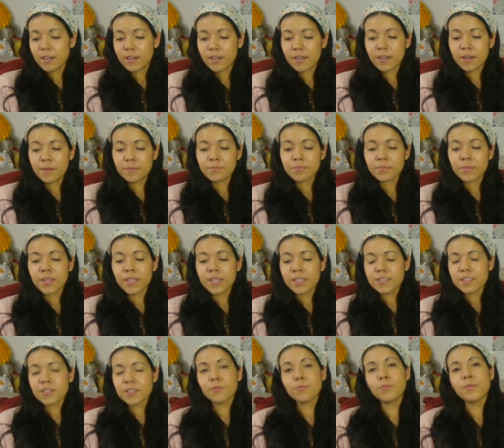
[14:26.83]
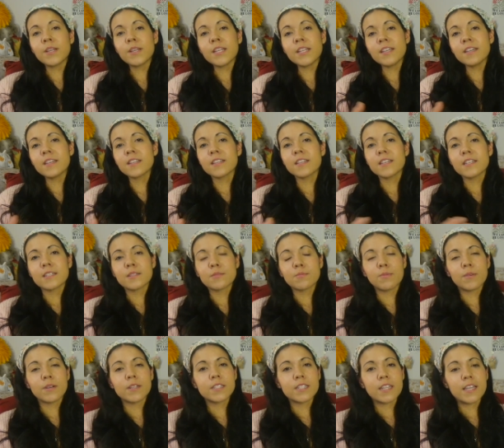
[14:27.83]
Um, so, reading
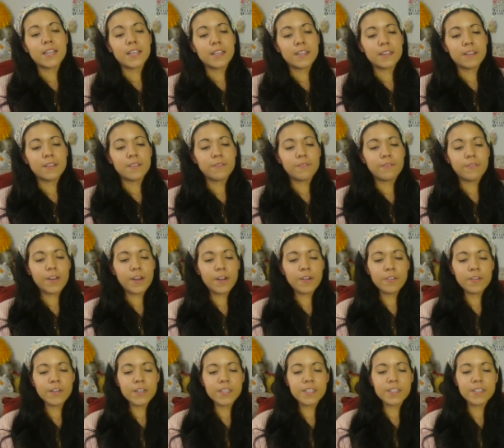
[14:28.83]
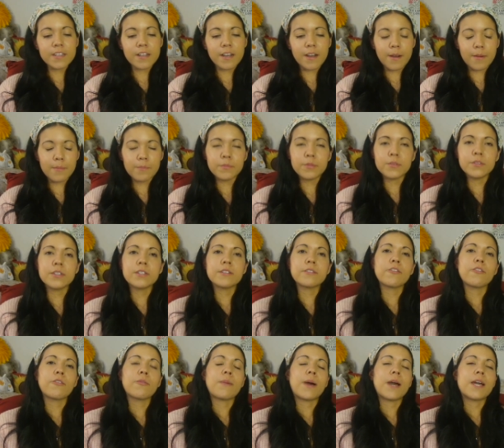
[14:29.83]
this was a very
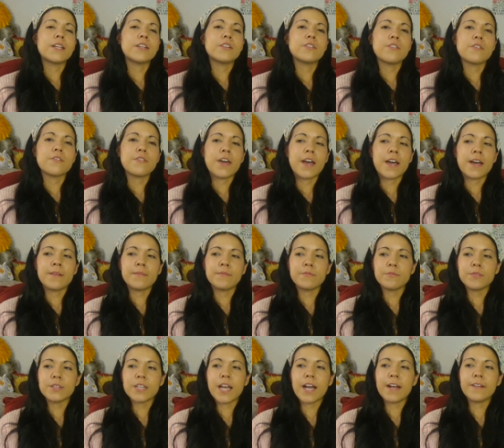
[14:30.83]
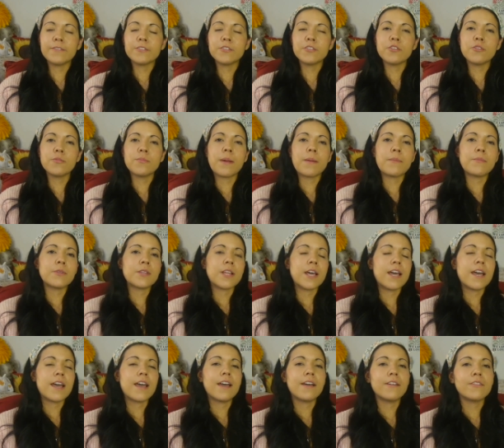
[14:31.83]
humbling reminder that we have to remember
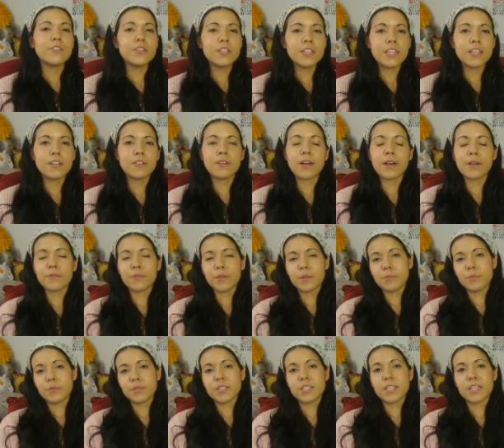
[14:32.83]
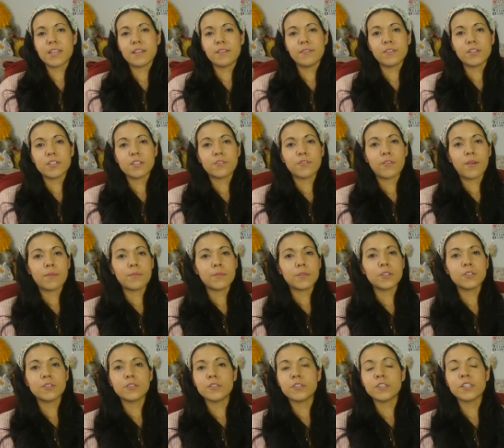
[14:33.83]
that everything that we receive is from
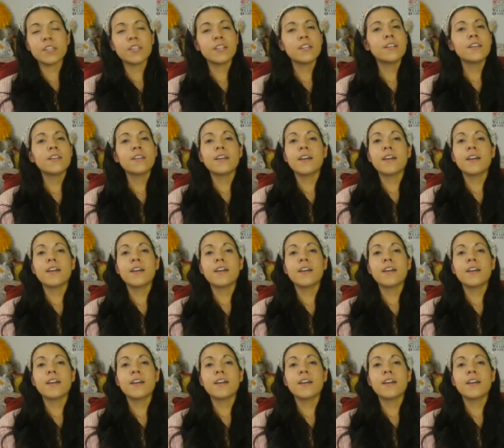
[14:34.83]
the Lord.